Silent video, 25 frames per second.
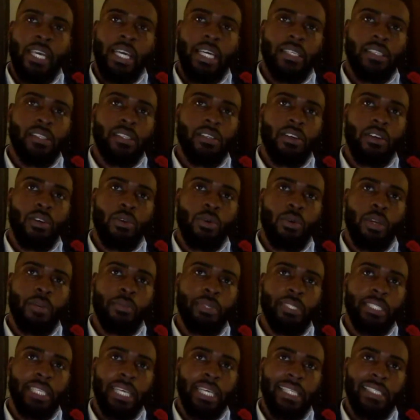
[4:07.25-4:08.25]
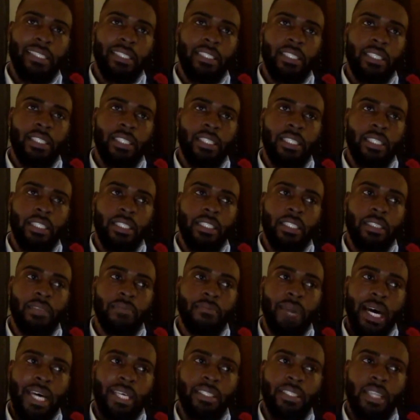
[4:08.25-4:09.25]
And so when it pertains to
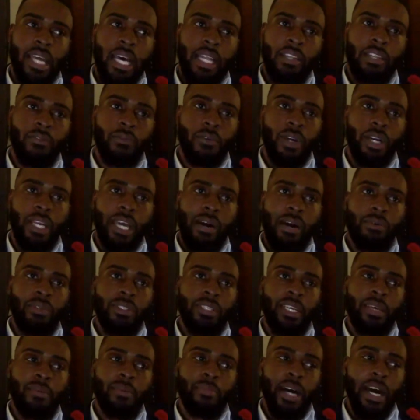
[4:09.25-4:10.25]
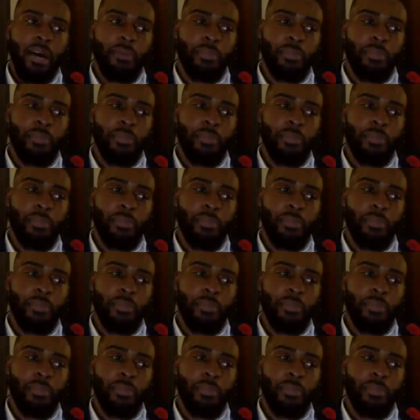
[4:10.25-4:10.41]
my style of work, I would say pop